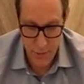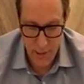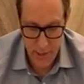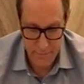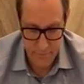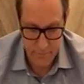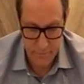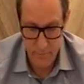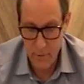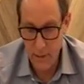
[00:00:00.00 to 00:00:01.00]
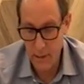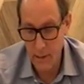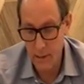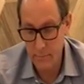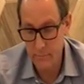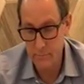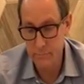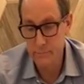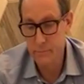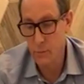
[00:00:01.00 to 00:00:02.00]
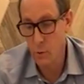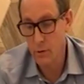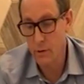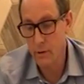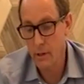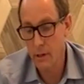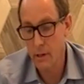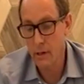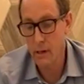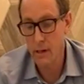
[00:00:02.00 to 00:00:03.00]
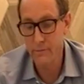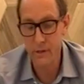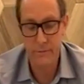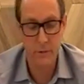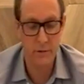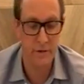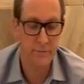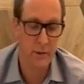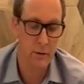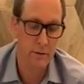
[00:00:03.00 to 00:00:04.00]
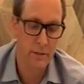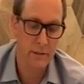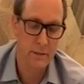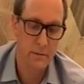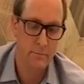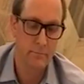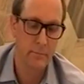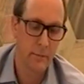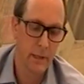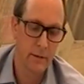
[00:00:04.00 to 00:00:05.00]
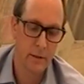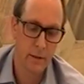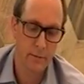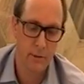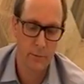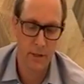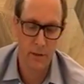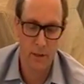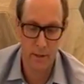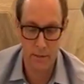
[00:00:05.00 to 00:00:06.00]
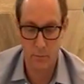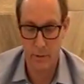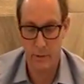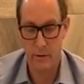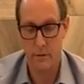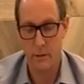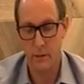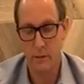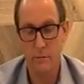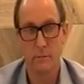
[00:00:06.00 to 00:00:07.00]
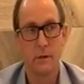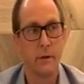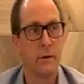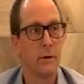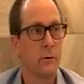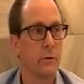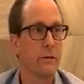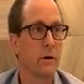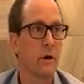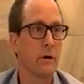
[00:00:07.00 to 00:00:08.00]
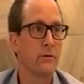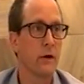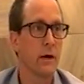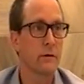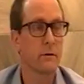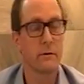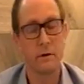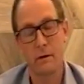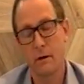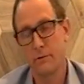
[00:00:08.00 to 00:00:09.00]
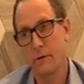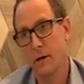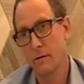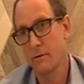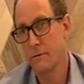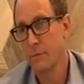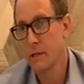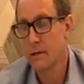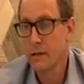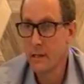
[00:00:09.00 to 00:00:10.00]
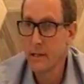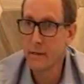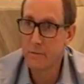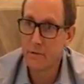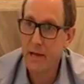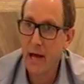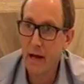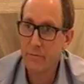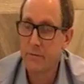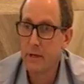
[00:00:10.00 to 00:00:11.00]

Drive, we're having a few difficulties in there. I'll be honest with the contractor and the contractor's ability to get staff